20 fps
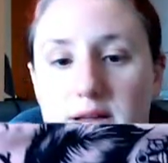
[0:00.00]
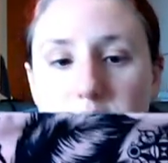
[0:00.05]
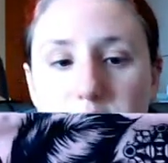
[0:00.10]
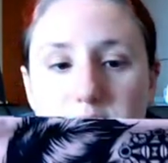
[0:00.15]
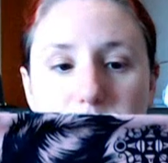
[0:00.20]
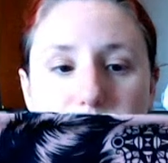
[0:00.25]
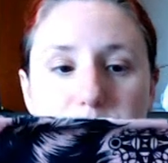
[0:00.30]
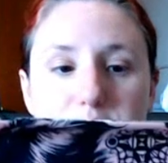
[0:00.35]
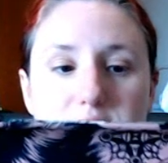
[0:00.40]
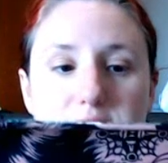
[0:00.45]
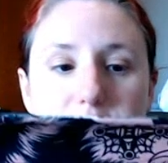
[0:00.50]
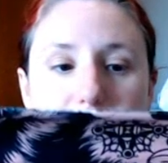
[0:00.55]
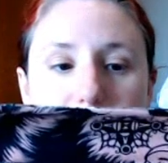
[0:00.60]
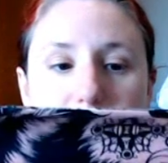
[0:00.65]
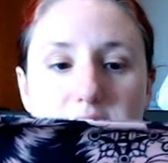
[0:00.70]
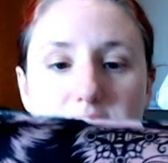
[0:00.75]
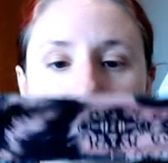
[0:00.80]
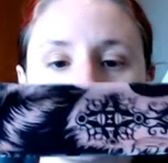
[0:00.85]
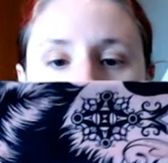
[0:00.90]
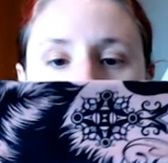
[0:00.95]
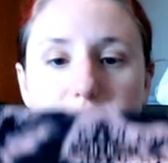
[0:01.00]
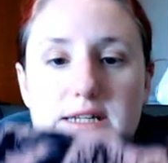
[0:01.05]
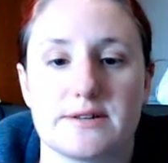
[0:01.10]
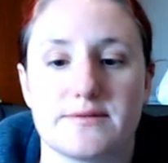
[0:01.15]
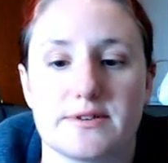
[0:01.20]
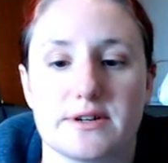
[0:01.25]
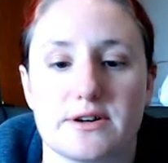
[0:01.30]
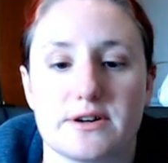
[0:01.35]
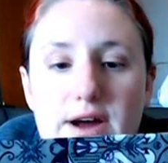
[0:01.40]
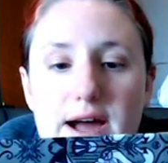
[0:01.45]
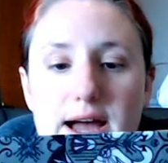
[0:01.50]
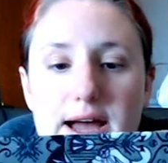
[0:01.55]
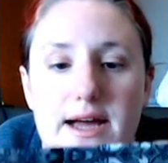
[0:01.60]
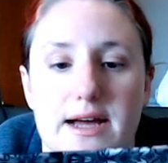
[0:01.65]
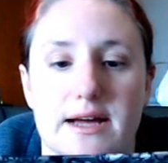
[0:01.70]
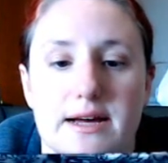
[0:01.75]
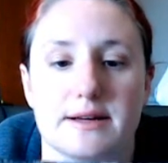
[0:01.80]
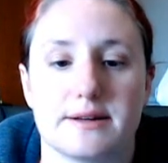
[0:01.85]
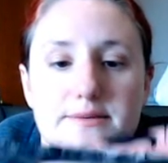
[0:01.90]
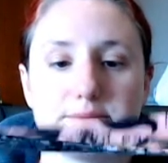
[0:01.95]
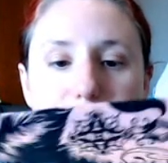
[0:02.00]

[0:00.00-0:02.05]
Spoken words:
But I'm pretty excited to give it a crack.